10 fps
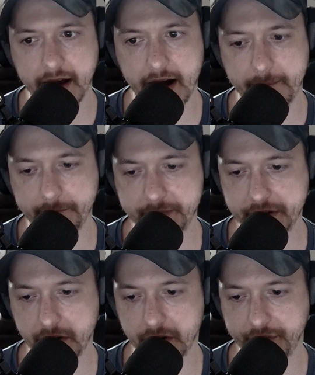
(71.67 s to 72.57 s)
Um,
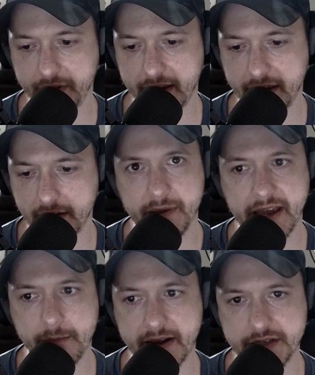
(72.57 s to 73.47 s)
so if we
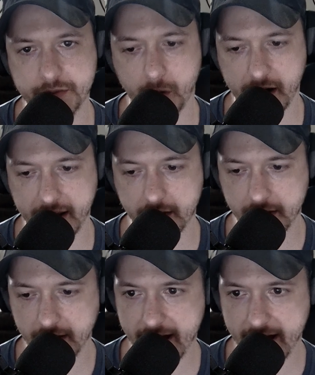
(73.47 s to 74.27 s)
begin my story,